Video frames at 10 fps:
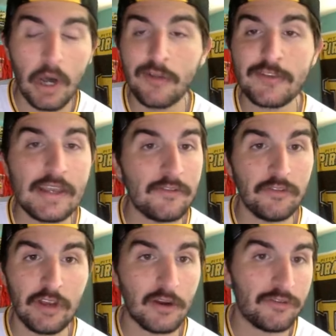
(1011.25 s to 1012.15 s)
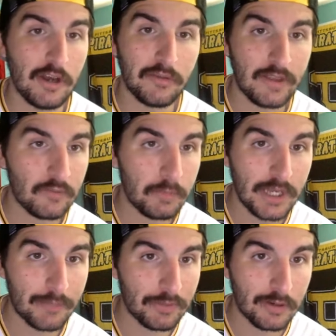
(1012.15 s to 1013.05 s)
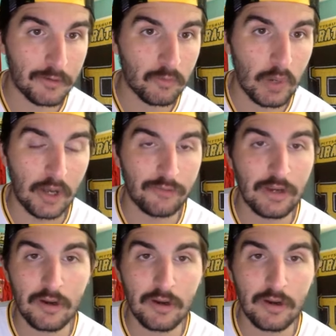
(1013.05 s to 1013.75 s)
Paul Skenes and Jared Jones have to be up there as well.